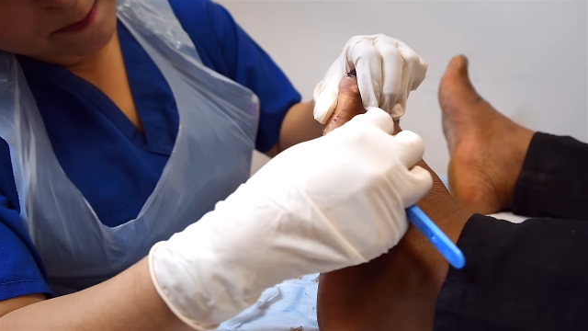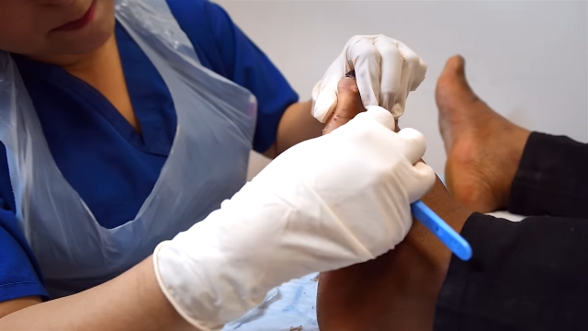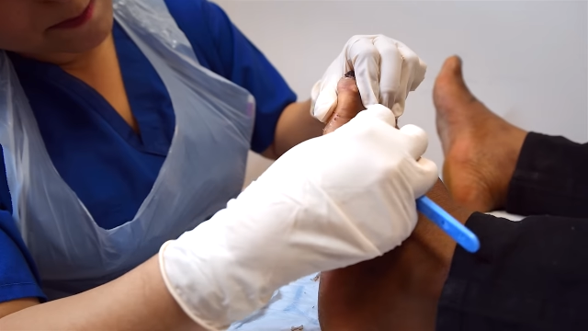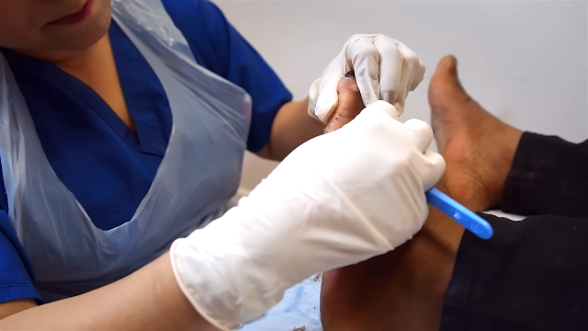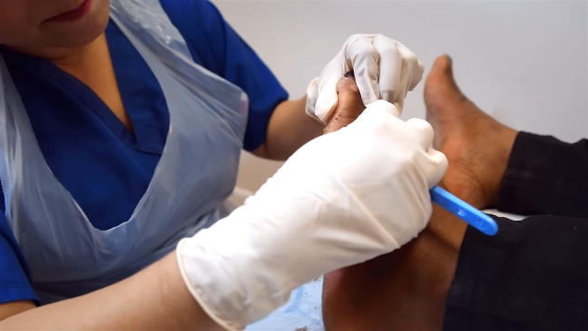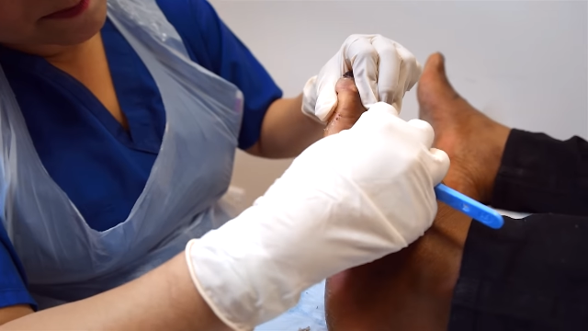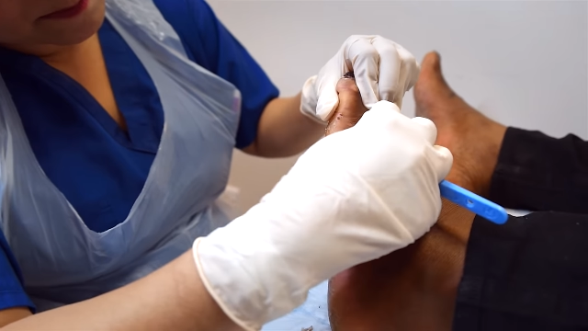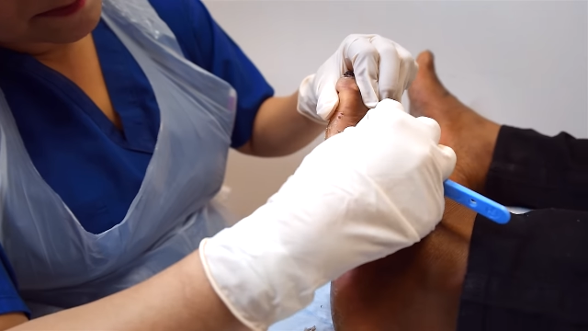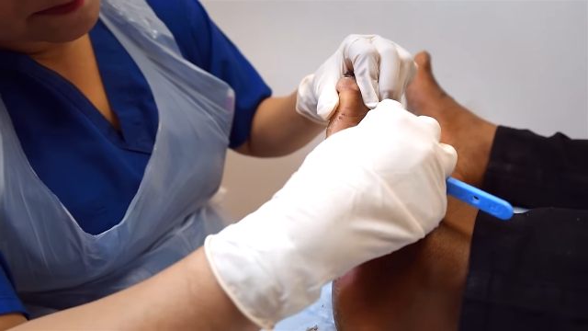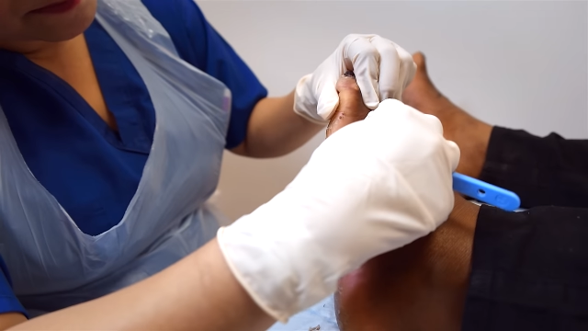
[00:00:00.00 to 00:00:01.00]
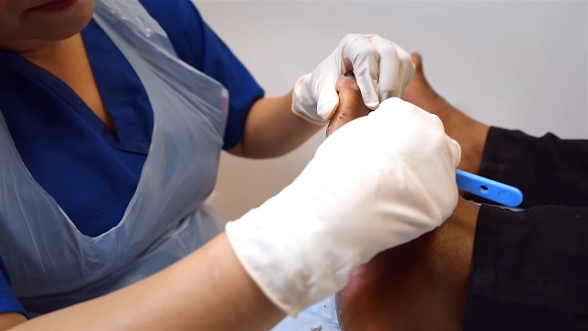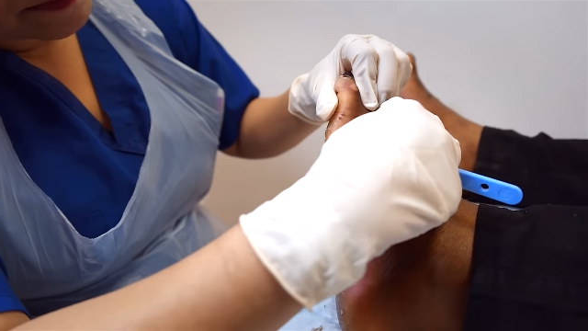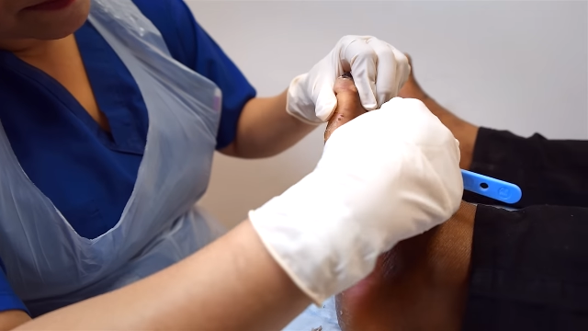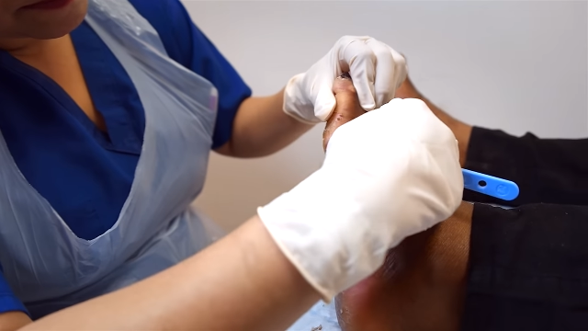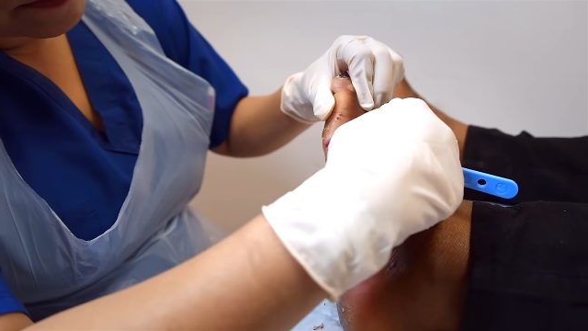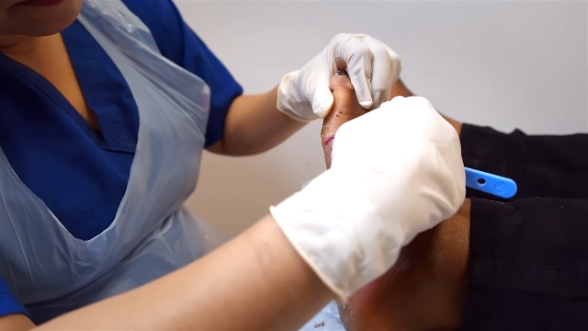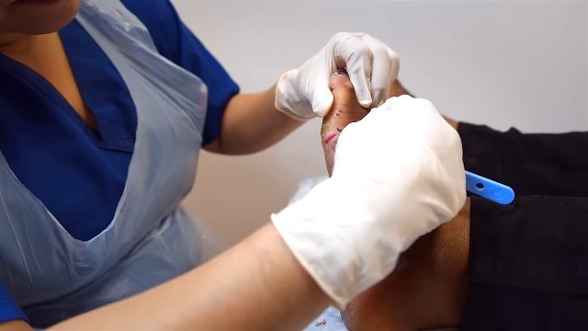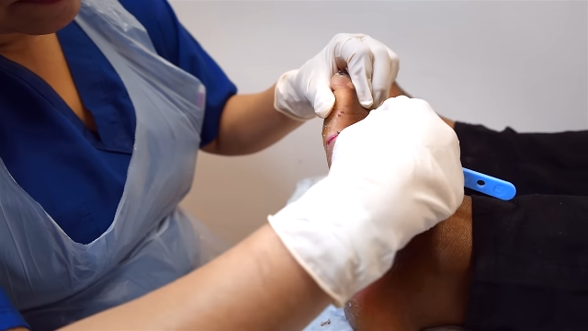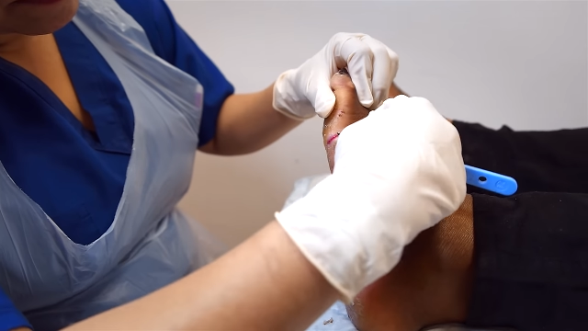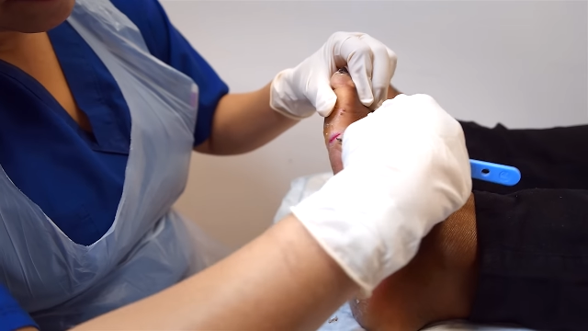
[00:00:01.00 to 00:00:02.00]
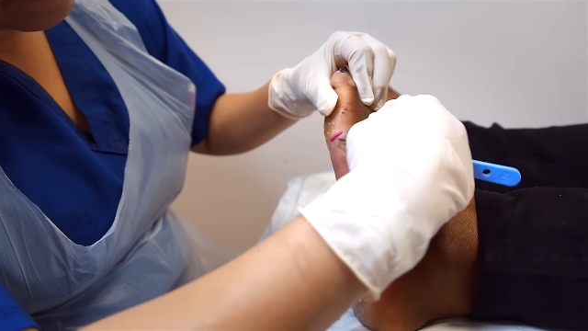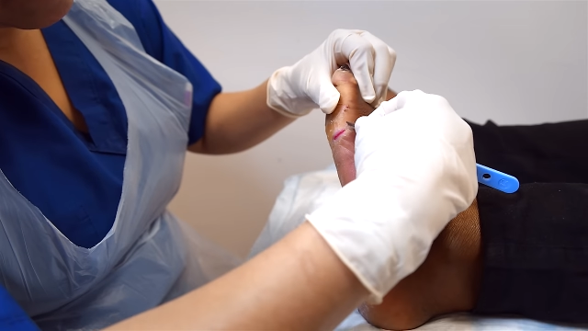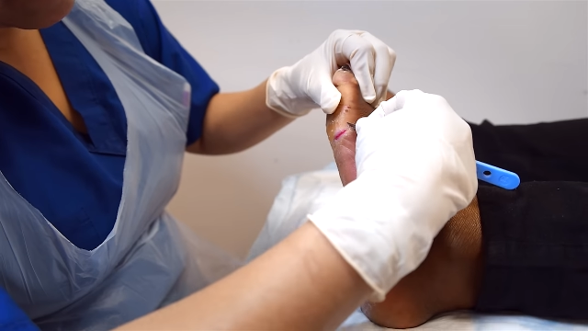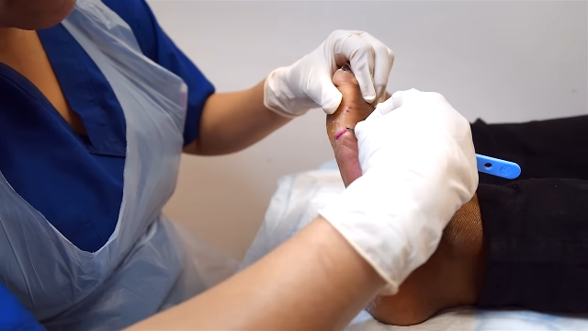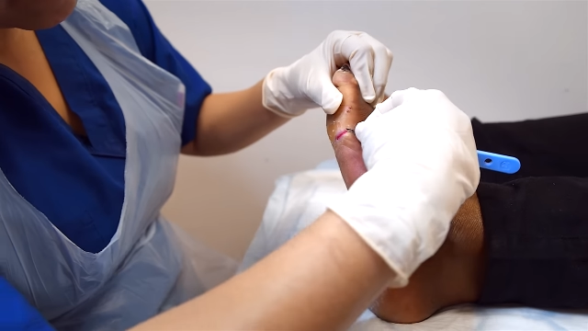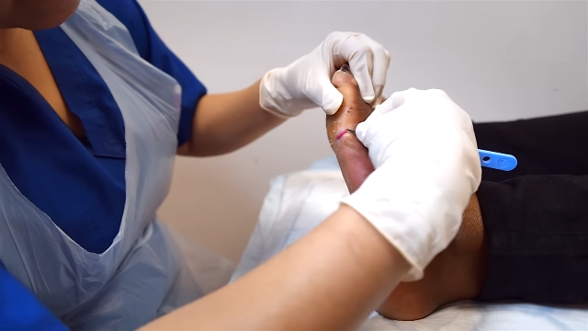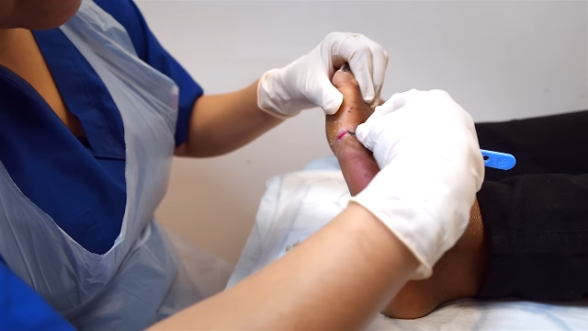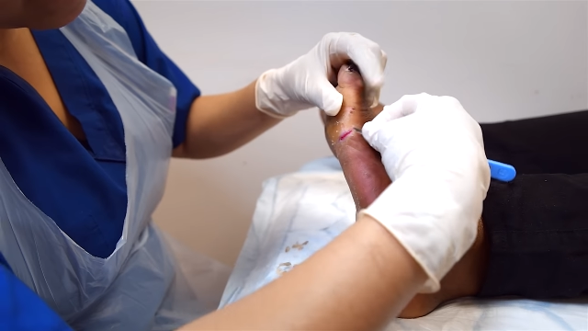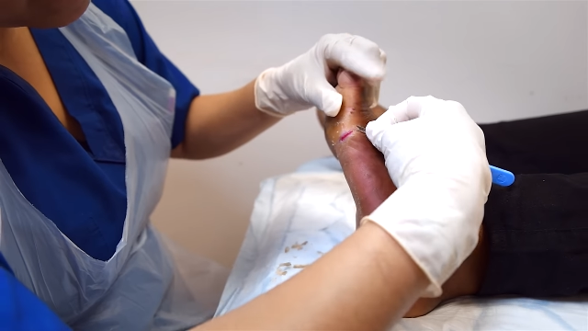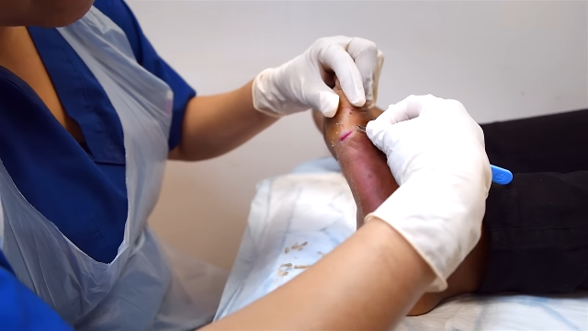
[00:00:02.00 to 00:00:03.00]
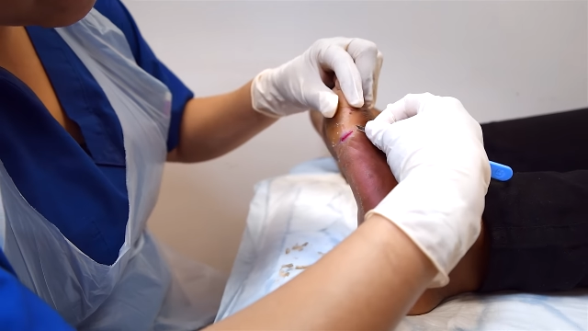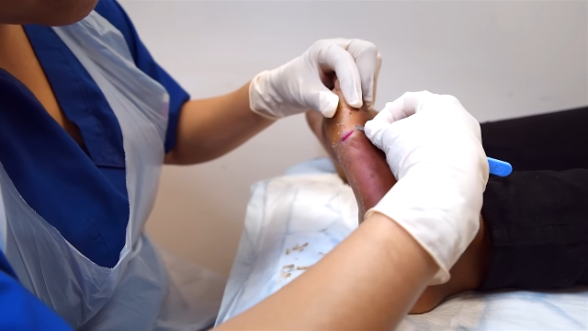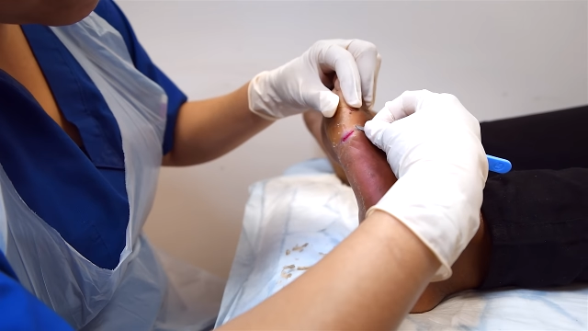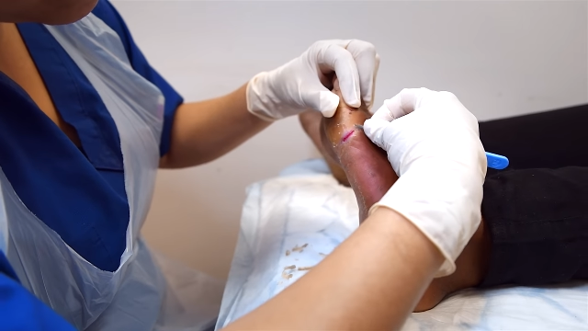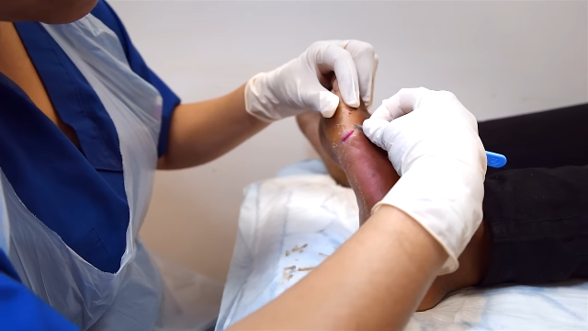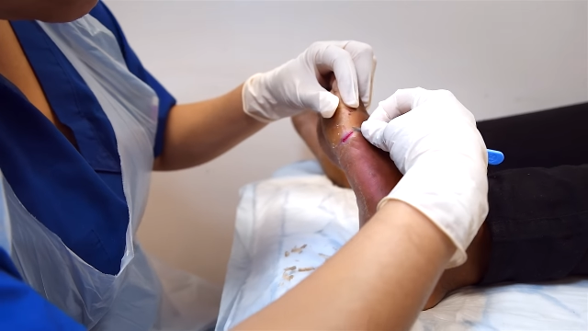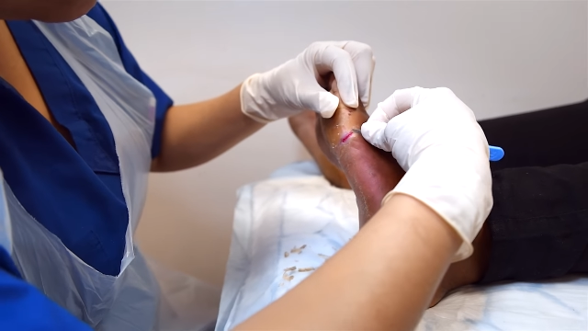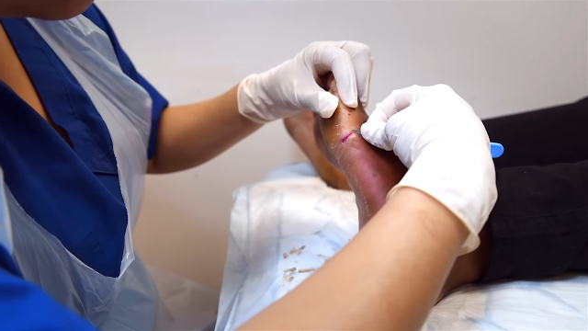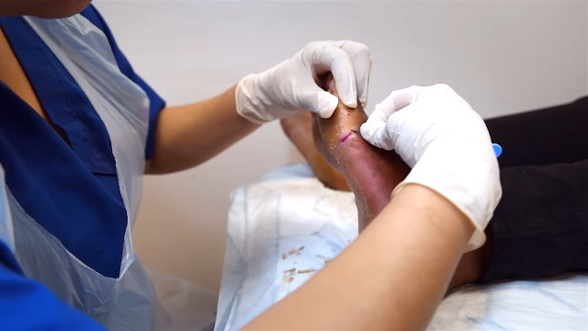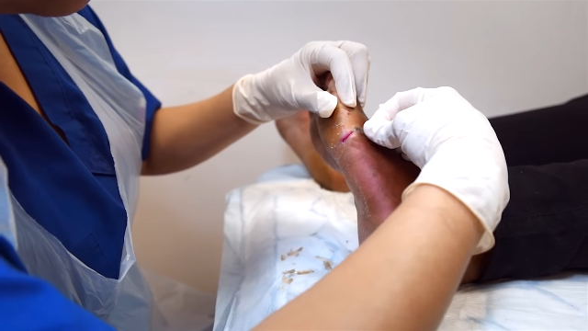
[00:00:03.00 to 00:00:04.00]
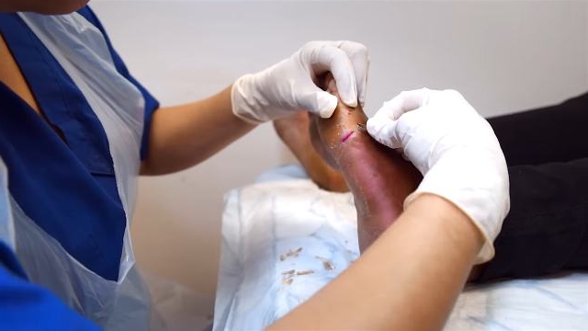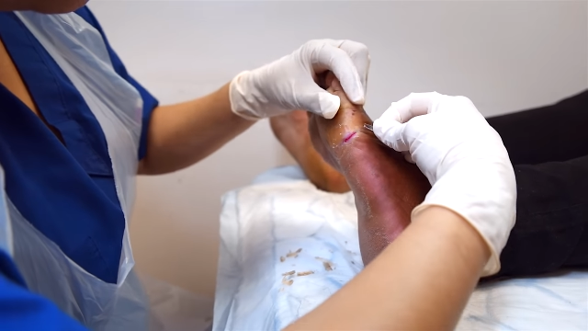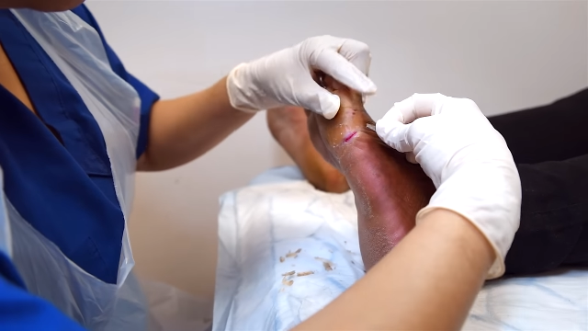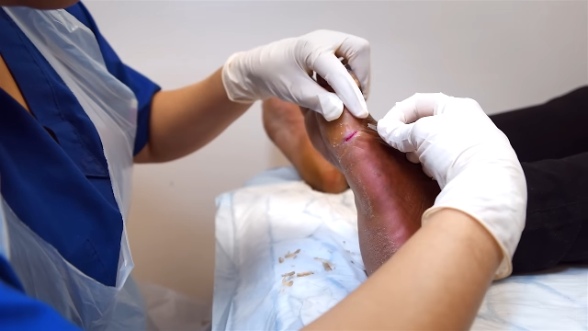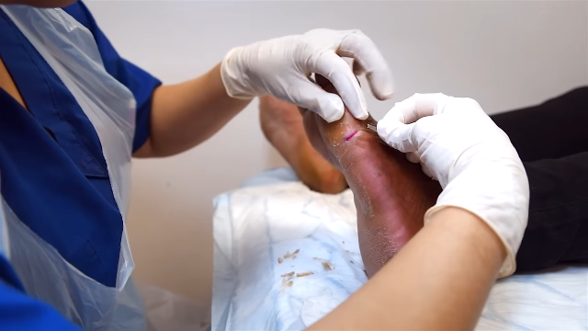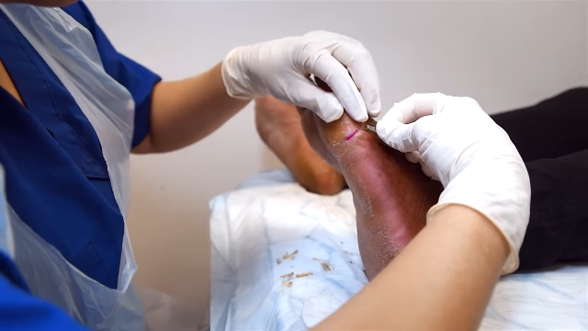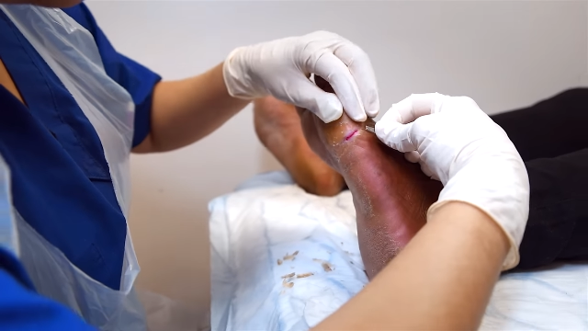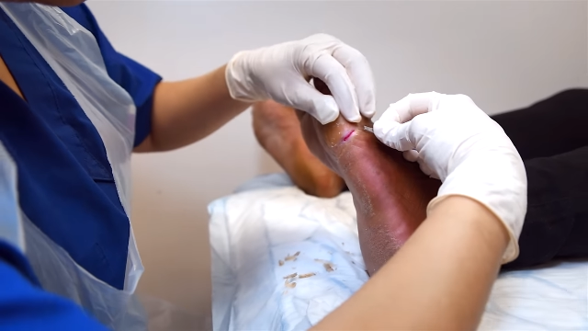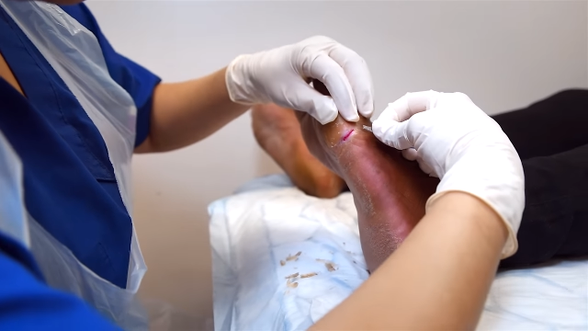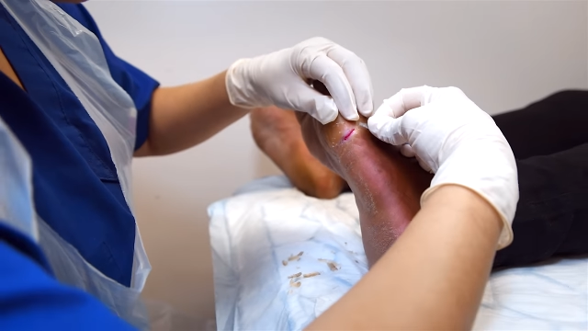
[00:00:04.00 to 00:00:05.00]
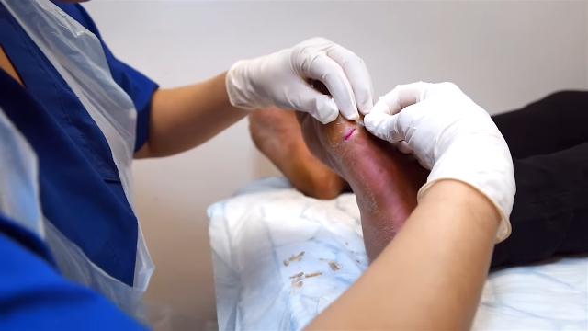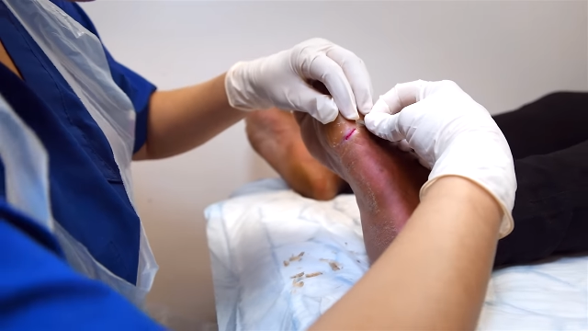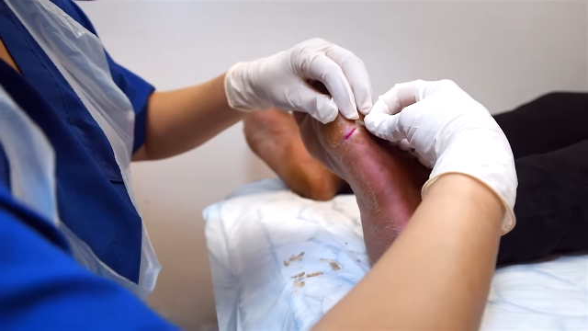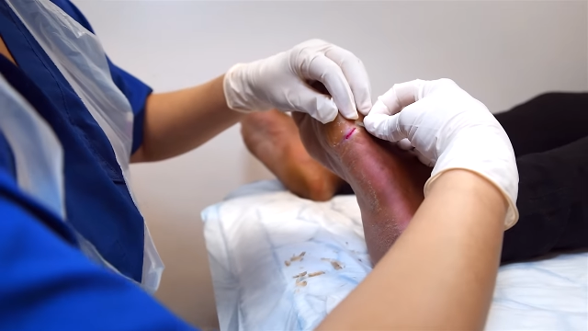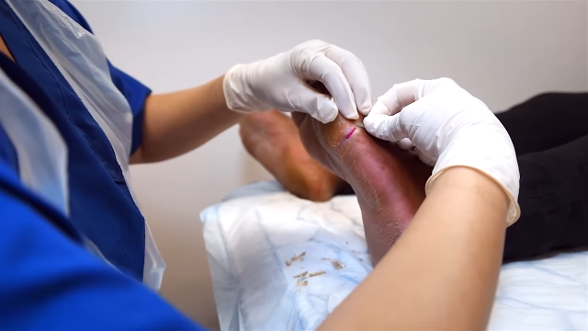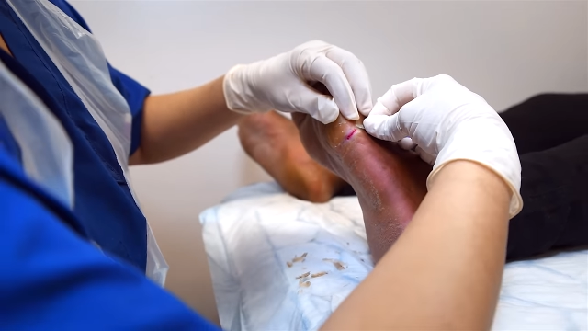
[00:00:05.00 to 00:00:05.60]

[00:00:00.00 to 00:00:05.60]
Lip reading: No face is visible, so there are no lips to read.